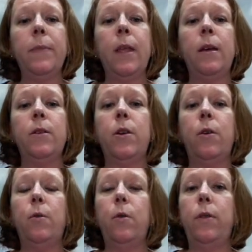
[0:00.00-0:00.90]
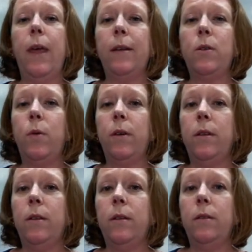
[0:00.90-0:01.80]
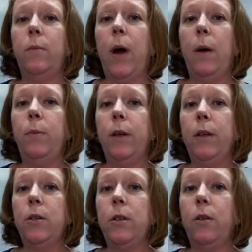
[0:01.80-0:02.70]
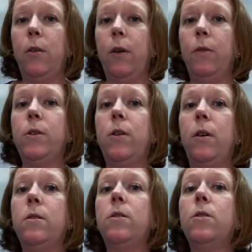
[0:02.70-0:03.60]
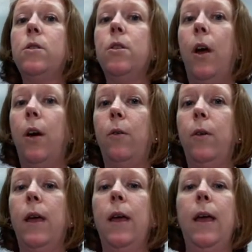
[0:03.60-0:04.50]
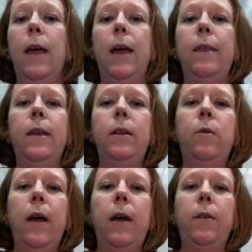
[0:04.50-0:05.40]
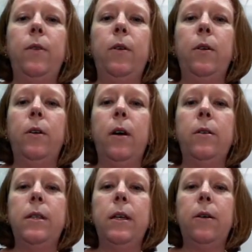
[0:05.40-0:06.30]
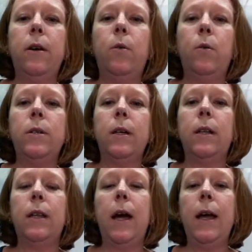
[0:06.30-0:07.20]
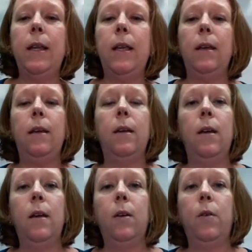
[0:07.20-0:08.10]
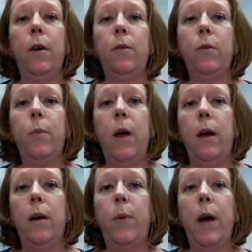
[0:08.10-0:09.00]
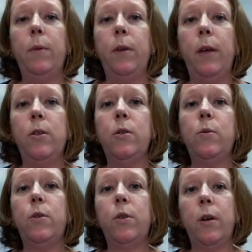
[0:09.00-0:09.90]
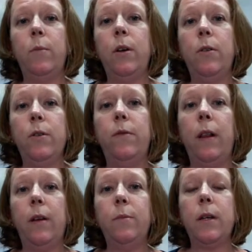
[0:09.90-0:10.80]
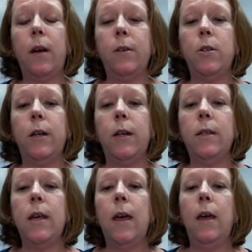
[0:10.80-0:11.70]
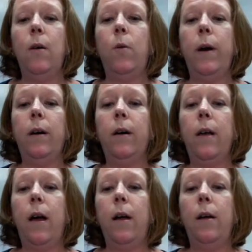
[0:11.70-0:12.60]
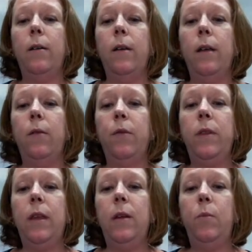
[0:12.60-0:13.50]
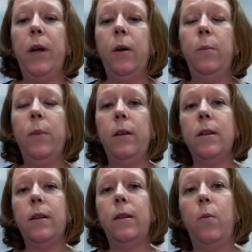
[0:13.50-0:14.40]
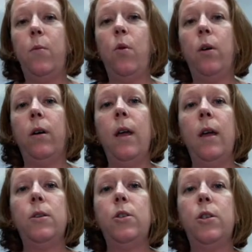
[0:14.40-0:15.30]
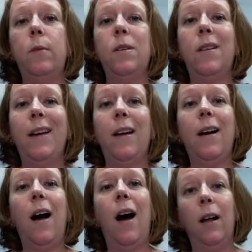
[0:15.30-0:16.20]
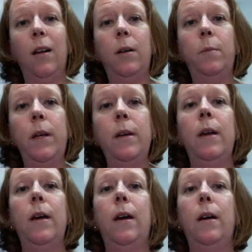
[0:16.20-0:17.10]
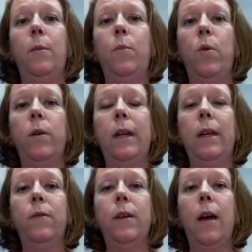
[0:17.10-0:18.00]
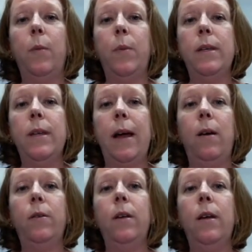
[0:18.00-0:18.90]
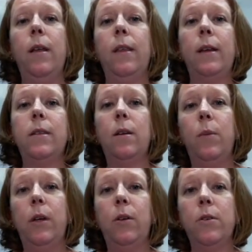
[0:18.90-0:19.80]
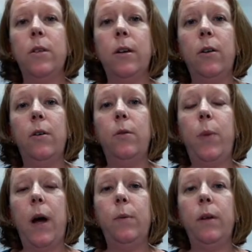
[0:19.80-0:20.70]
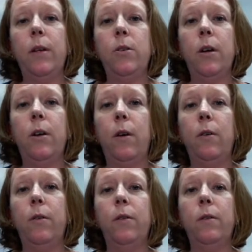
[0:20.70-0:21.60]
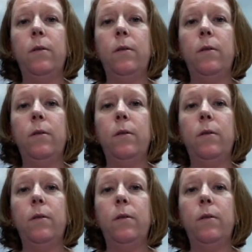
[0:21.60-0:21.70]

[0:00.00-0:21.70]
So that's where the population growth starts to slow. And then you have your zero or declining growth populations, which are going to be your developed countries, where if the pyramid is a little more shaped like a column, more even up and down, that's going to be your zero population growth